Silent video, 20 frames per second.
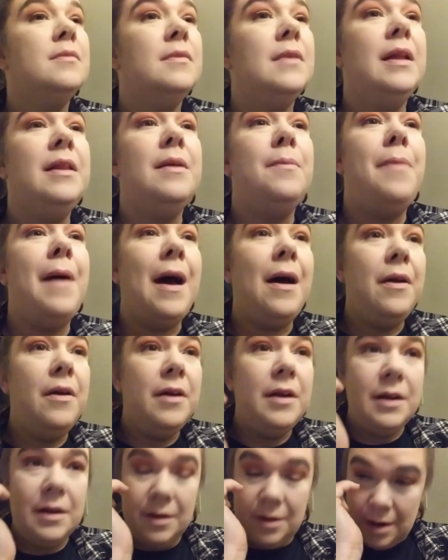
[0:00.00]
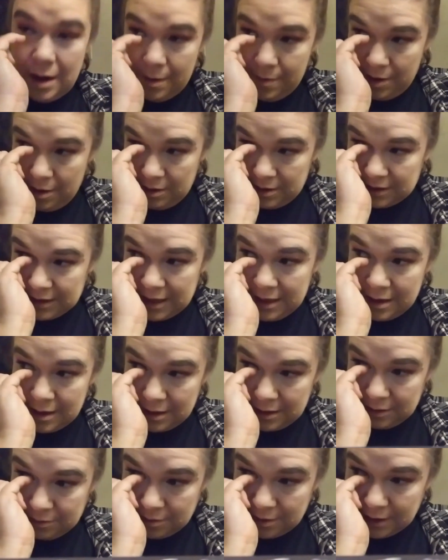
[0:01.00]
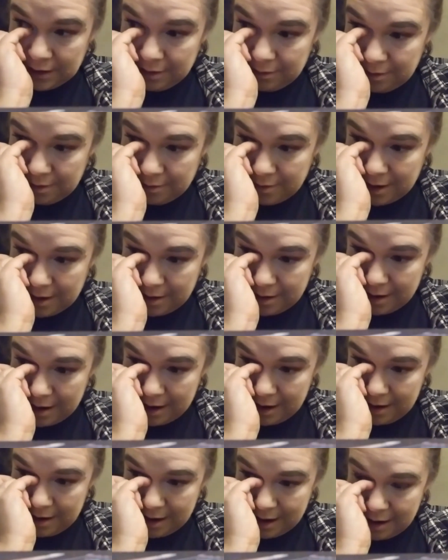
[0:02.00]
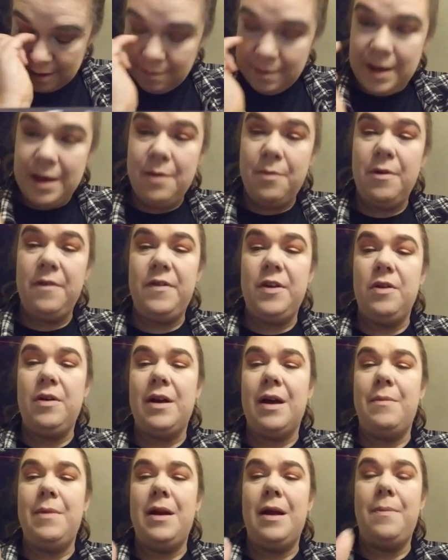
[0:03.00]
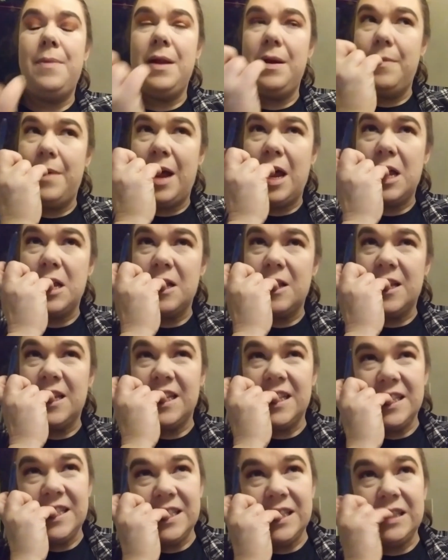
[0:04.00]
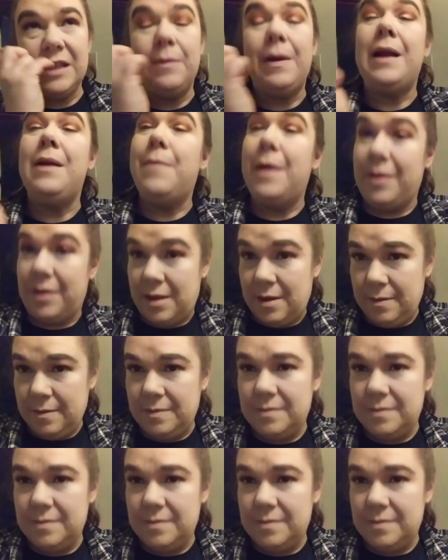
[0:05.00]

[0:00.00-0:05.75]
The powder I'm using is working real well, and that'll be a review coming up in about a month.